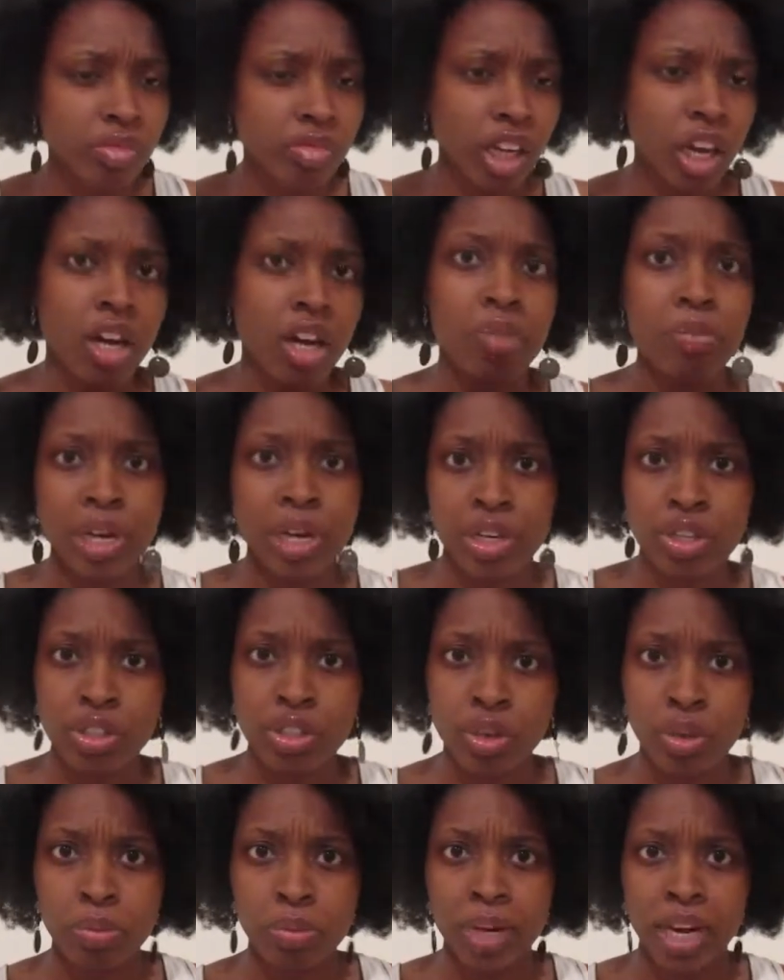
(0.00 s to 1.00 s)
on
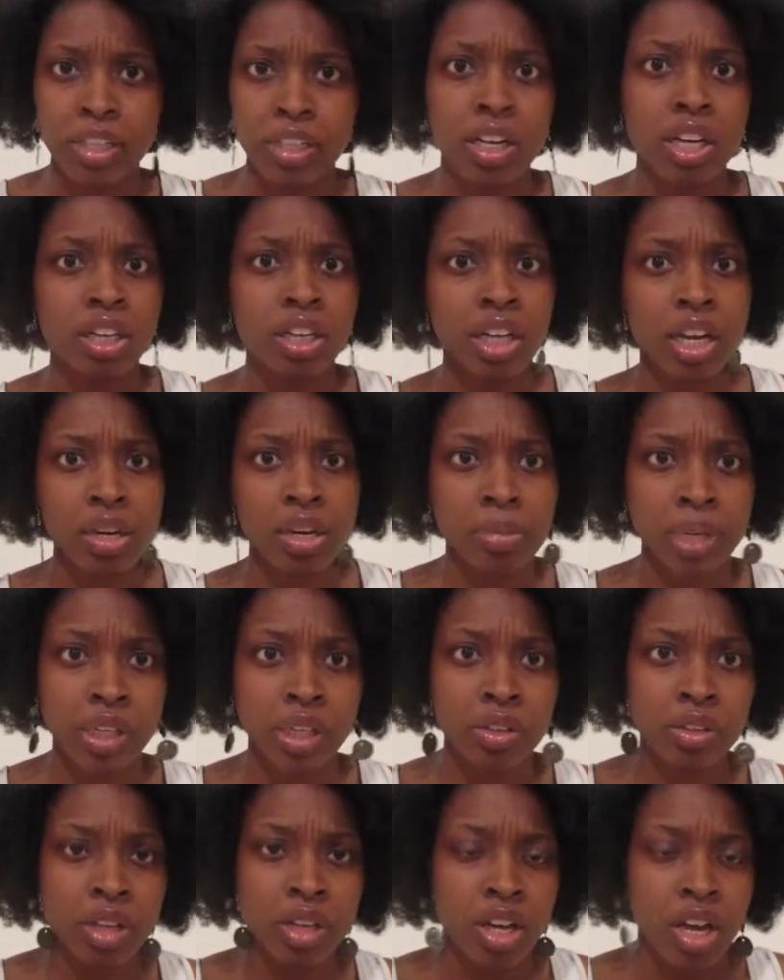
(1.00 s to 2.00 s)
Periscope, I talk a lot
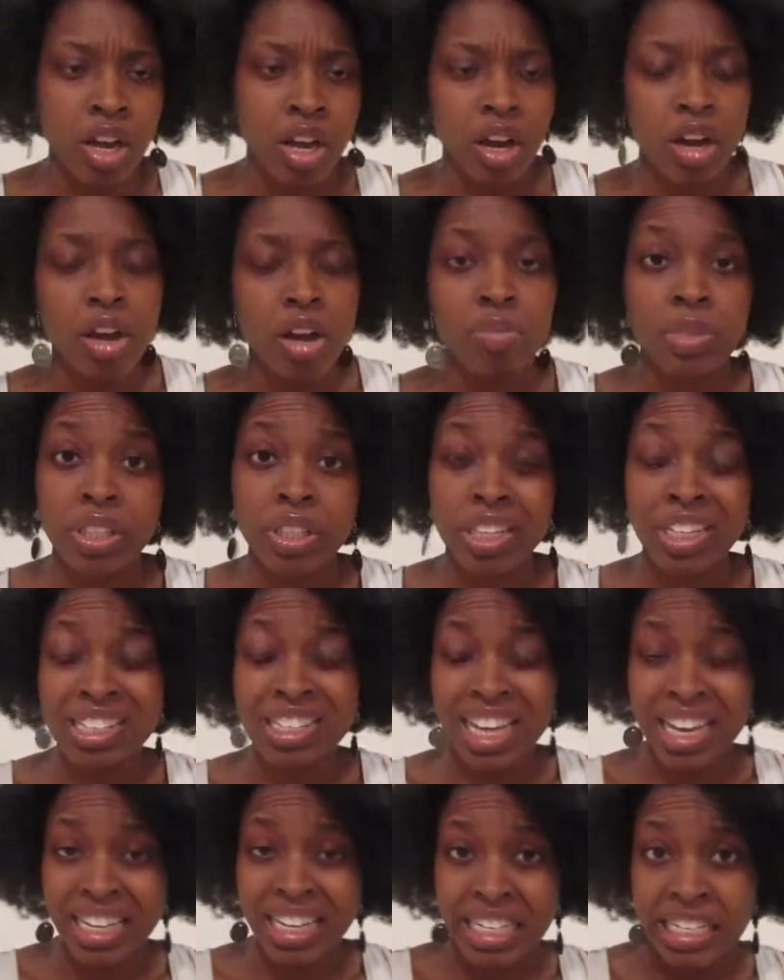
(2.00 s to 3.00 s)
about the
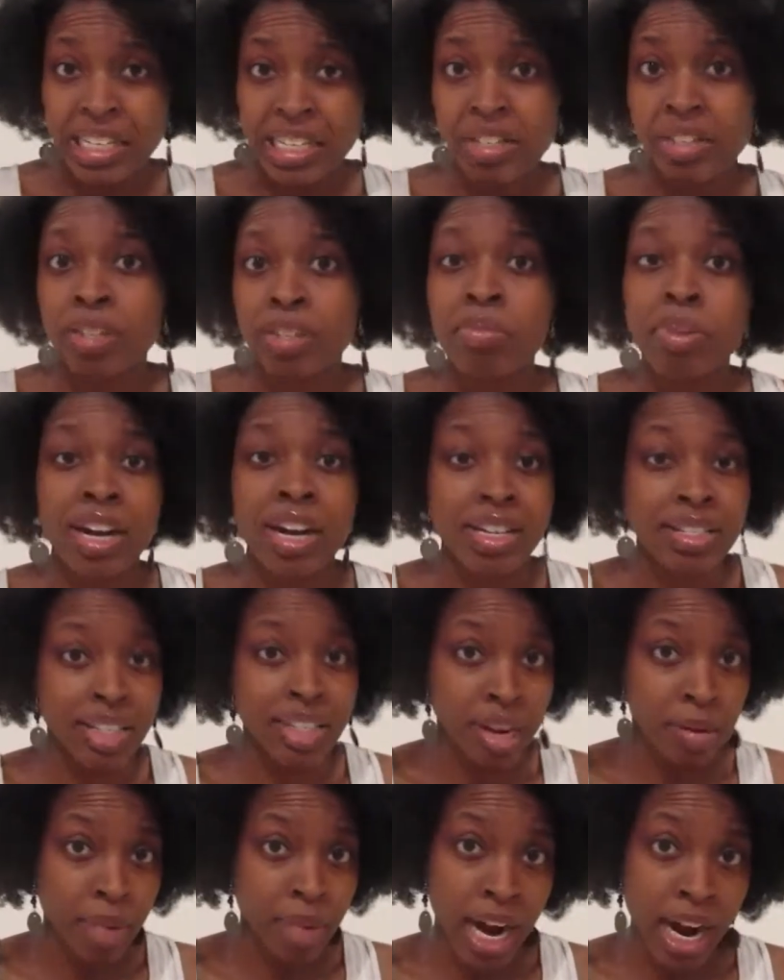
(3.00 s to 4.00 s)
things I eat, the brands
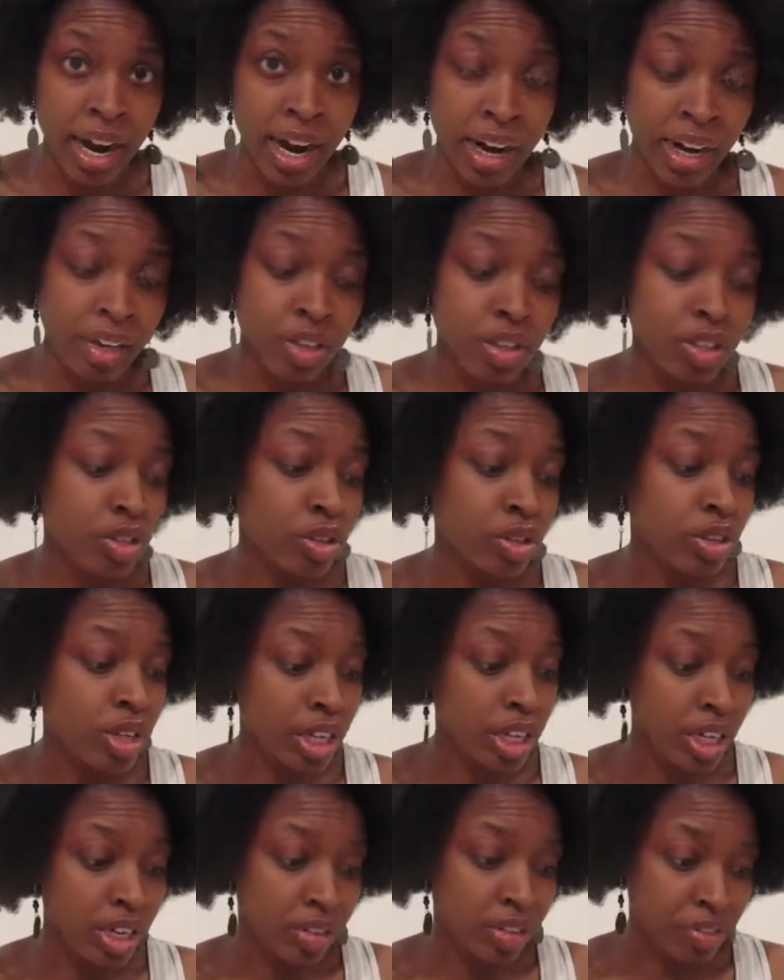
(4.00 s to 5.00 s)
I buy, so you
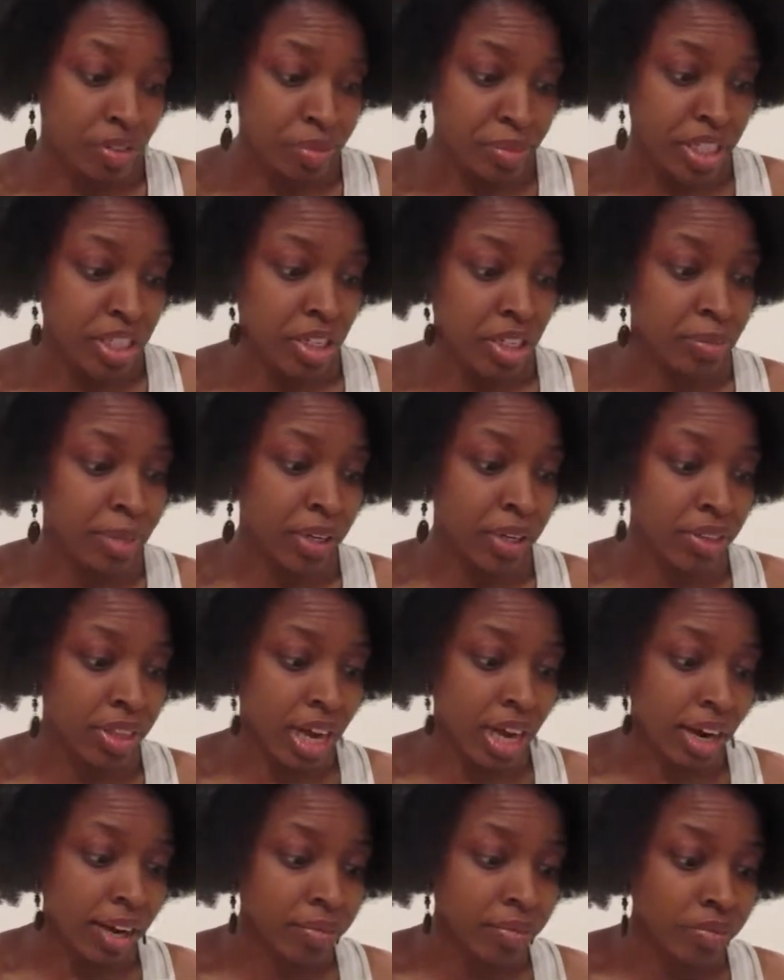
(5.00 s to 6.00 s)
can get information about
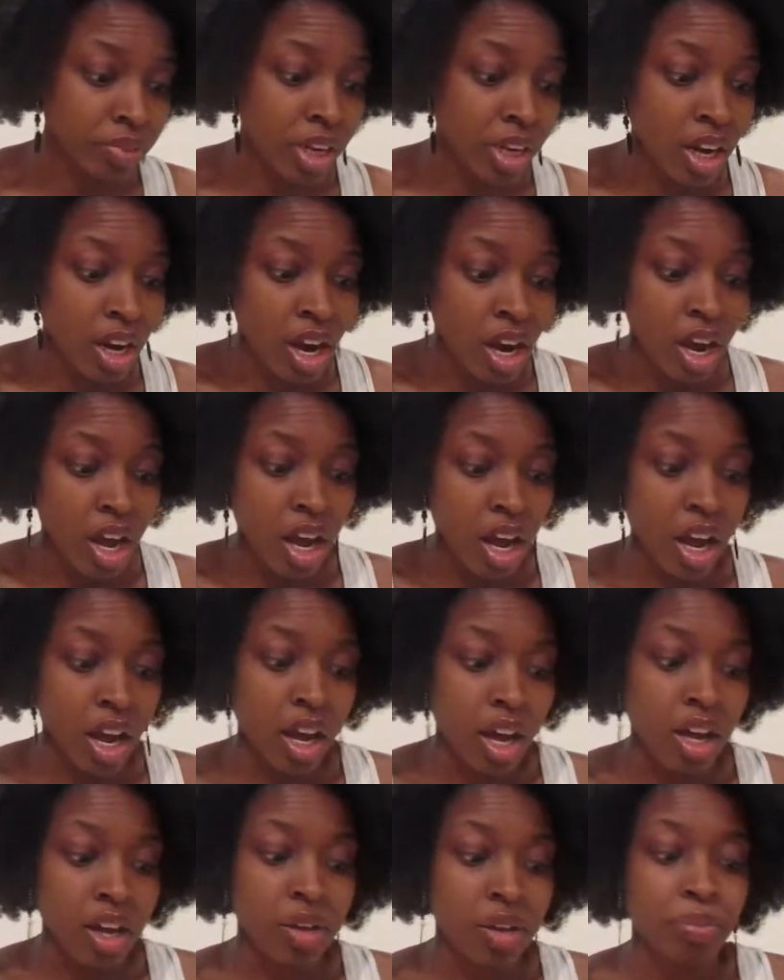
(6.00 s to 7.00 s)
that.
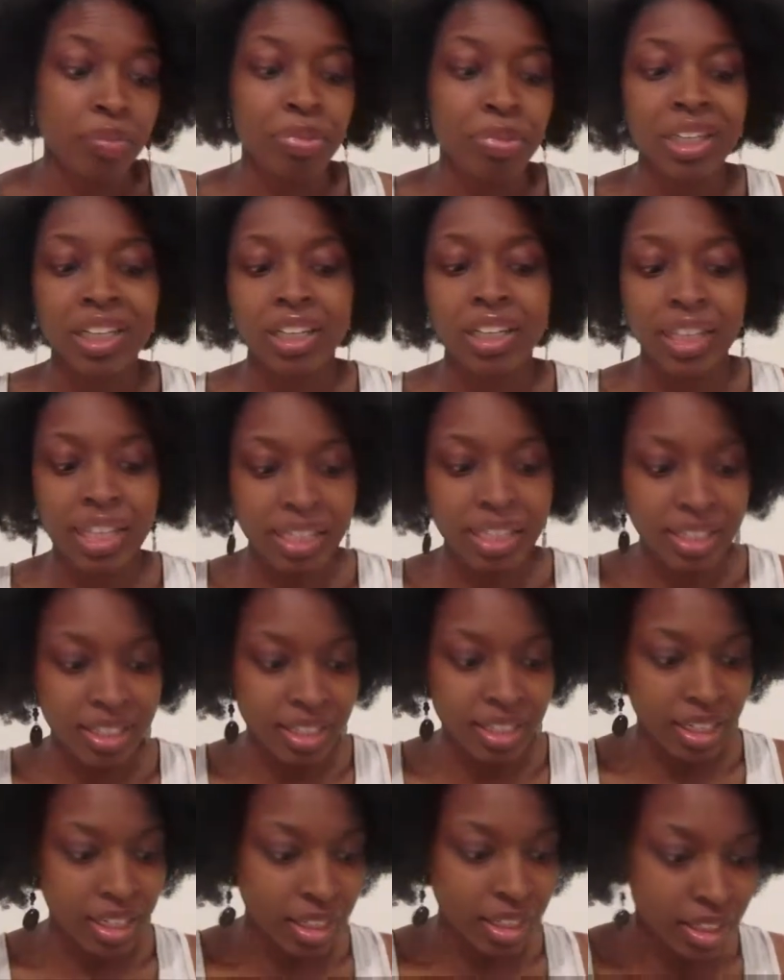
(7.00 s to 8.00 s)

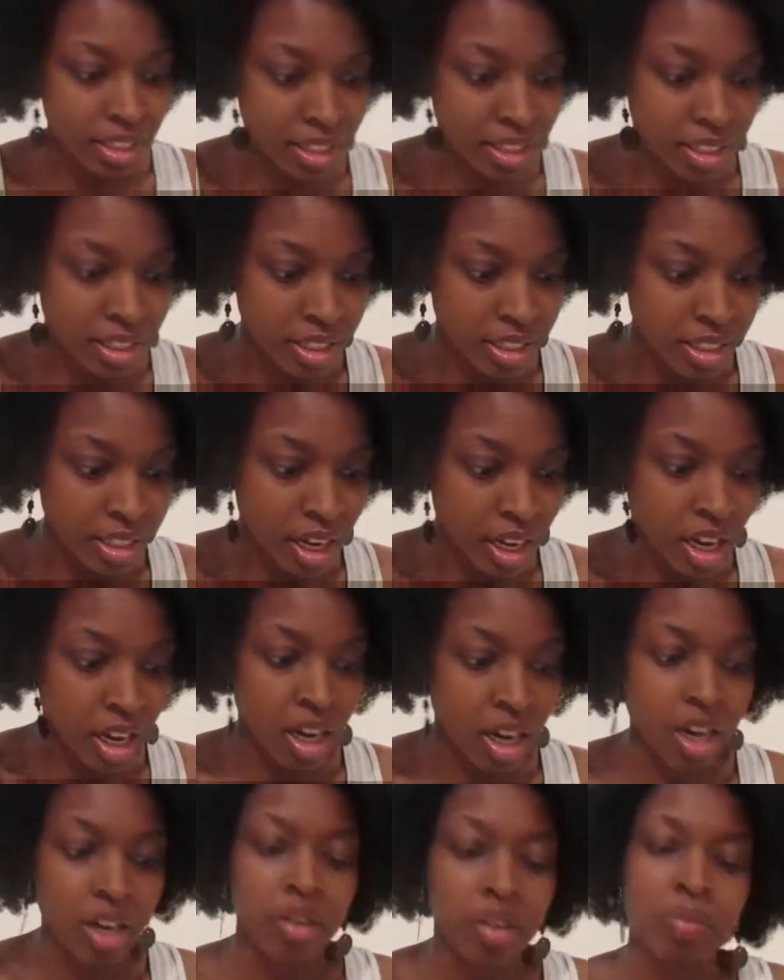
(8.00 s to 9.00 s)
Places.
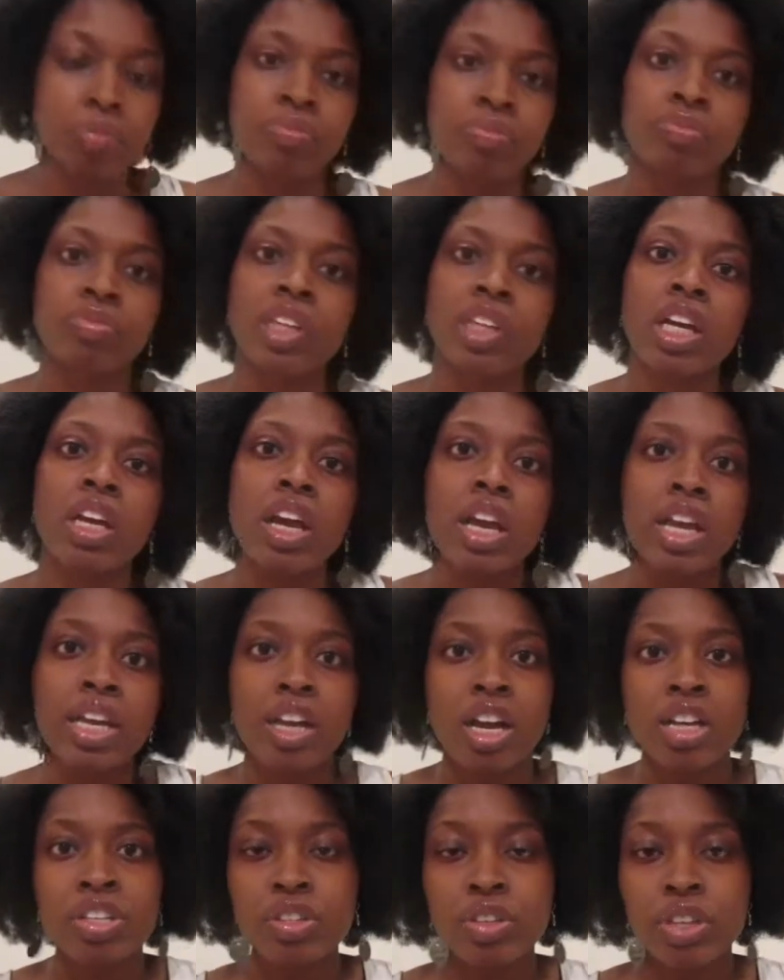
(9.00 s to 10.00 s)

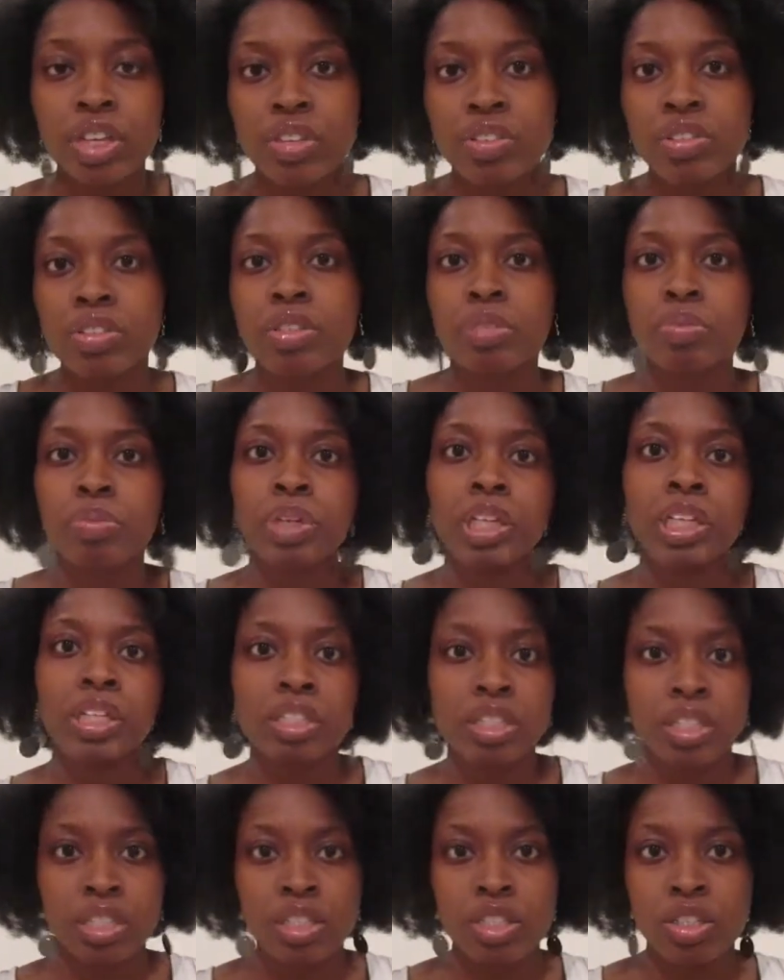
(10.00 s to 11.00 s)
He also gives
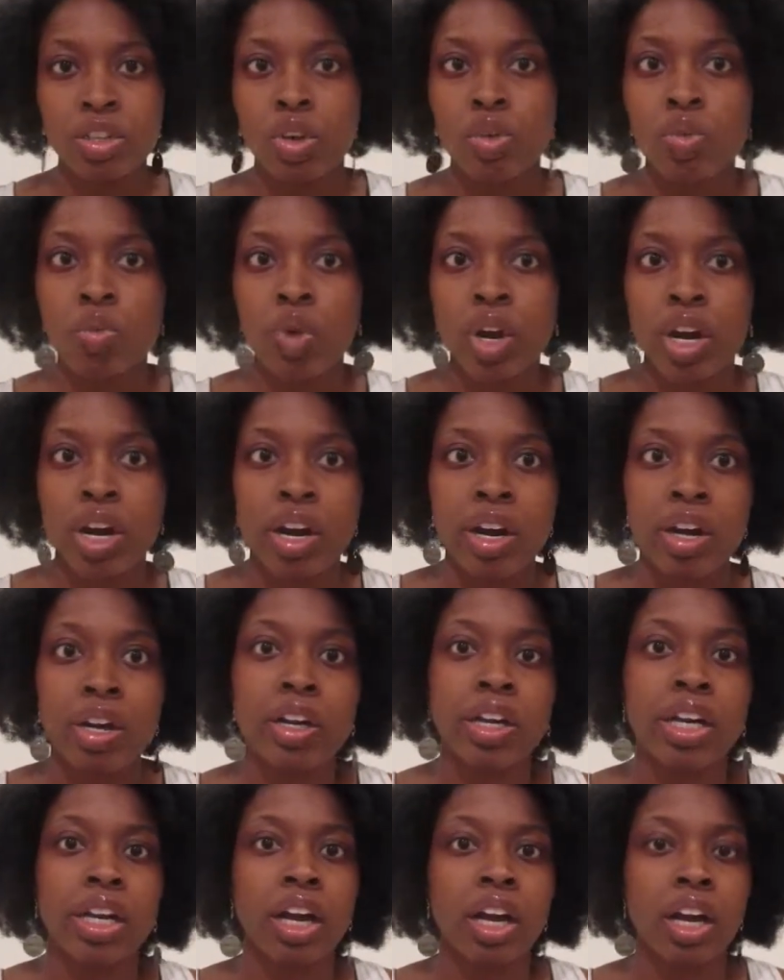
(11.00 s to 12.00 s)
places on
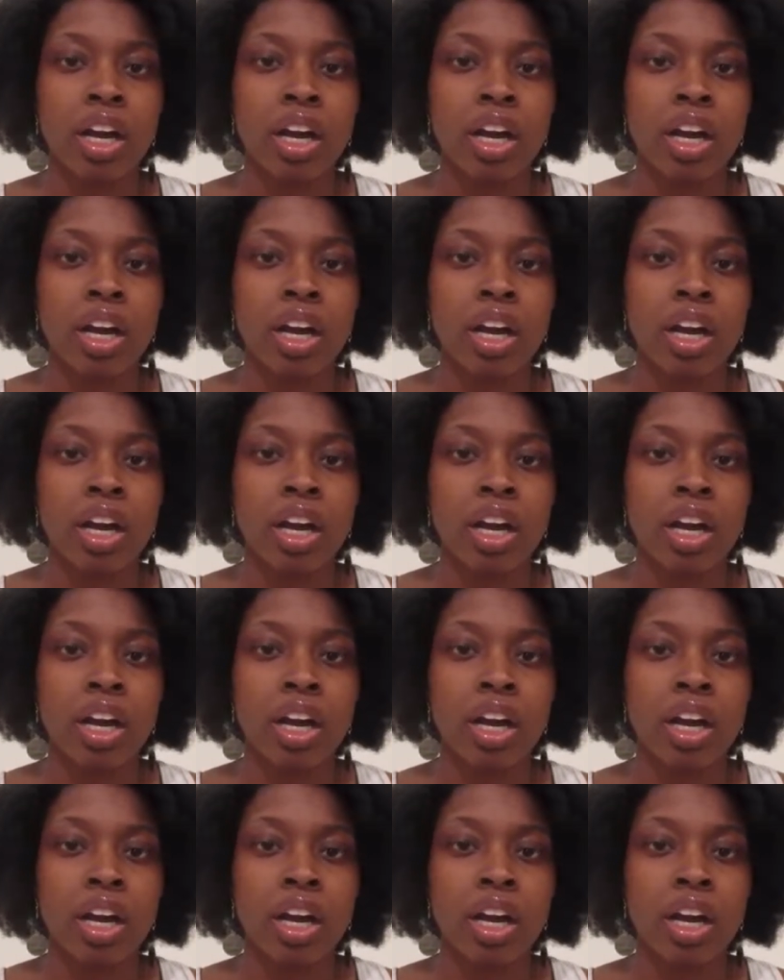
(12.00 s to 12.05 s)
where